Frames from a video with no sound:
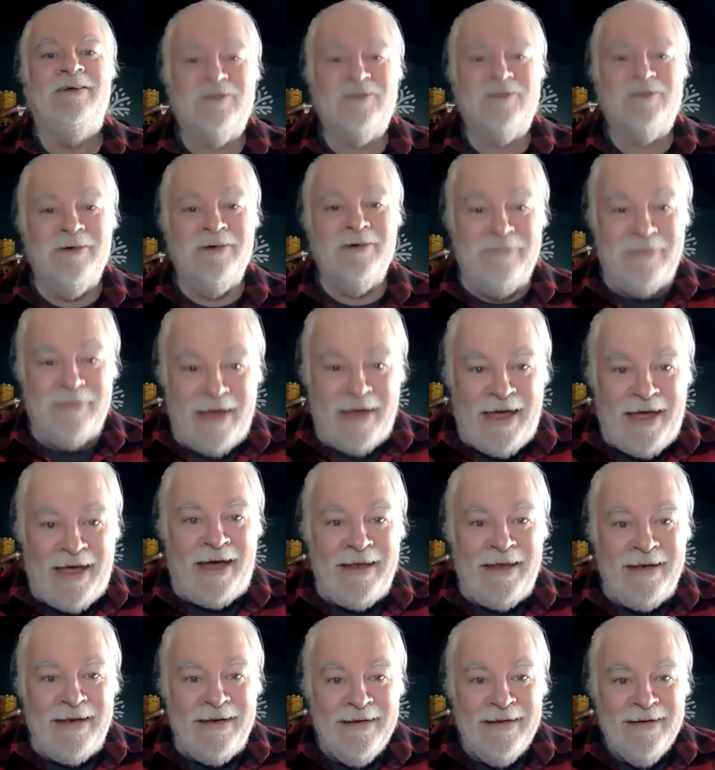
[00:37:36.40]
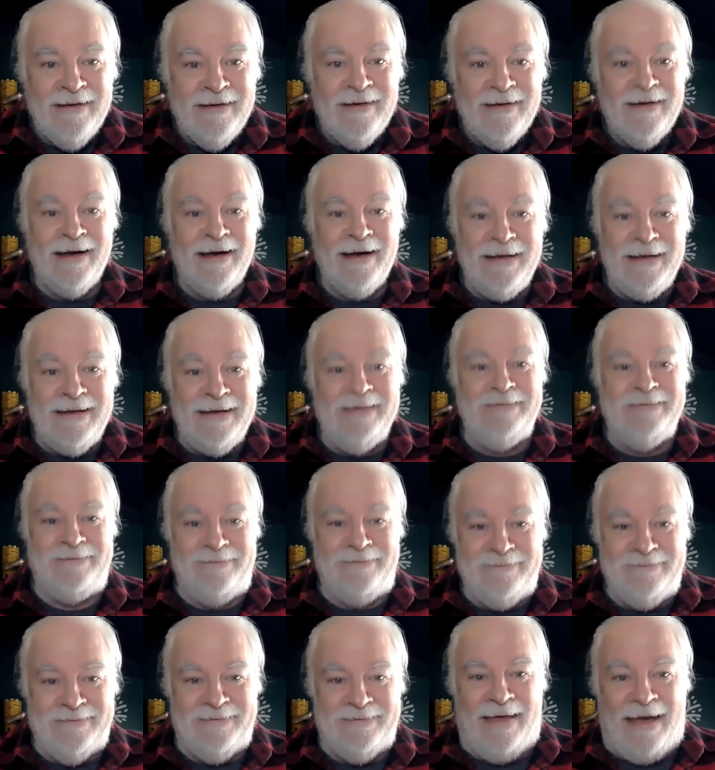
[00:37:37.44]
screw that. I
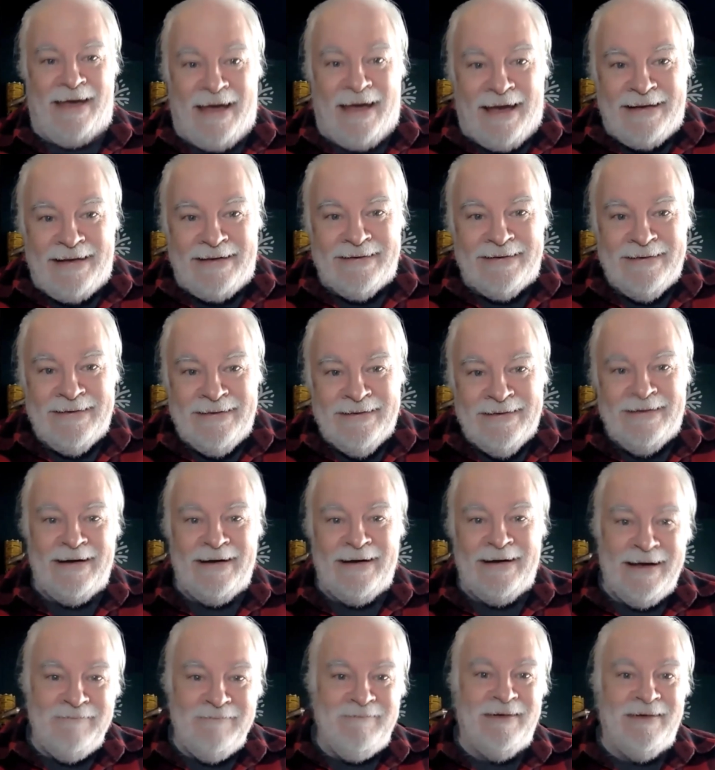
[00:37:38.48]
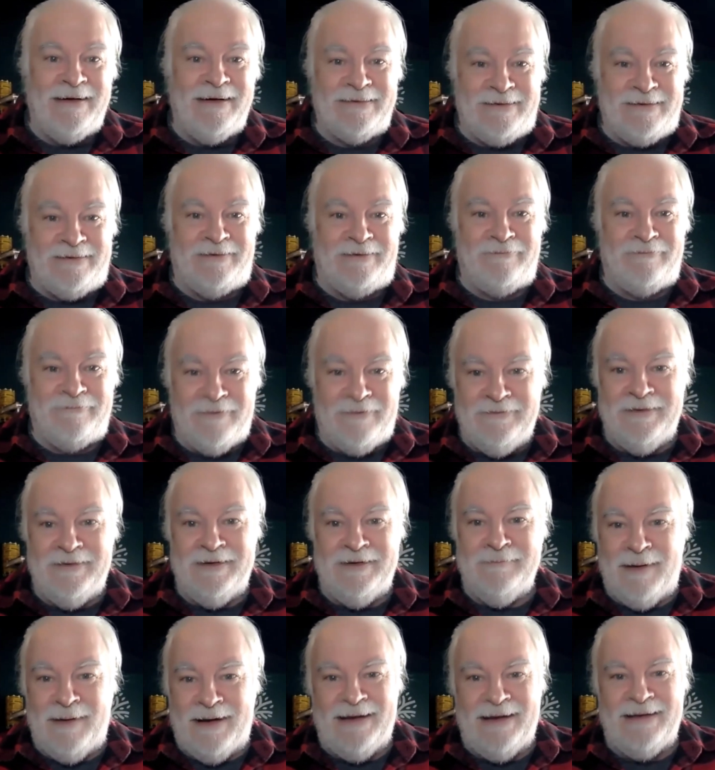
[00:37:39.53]
ain't doing that. I'm not going to
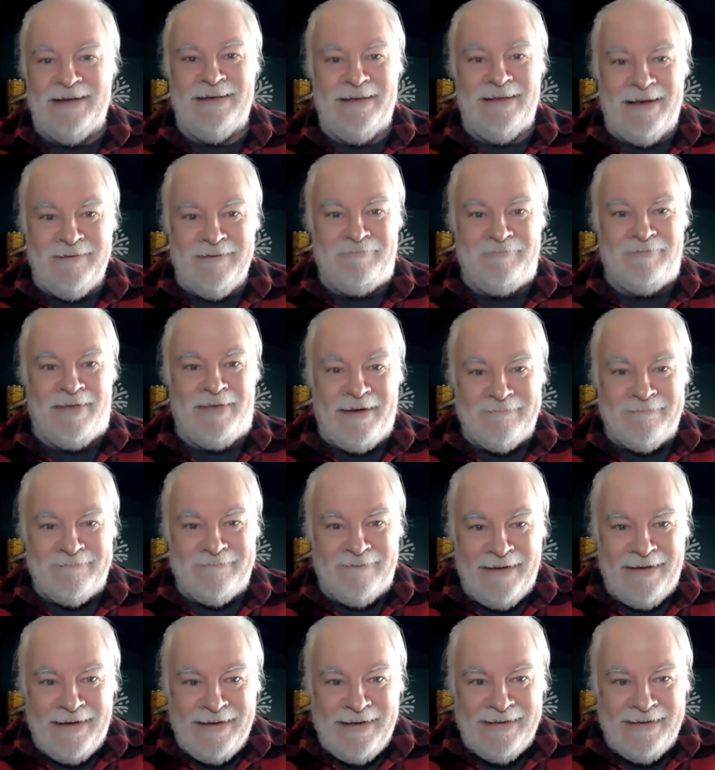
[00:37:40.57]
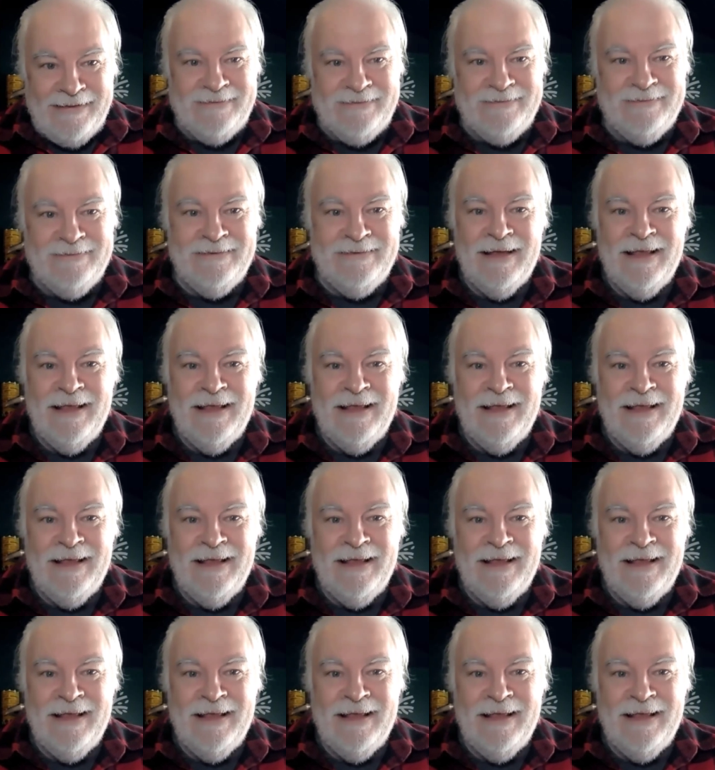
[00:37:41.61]
ruin my life that way.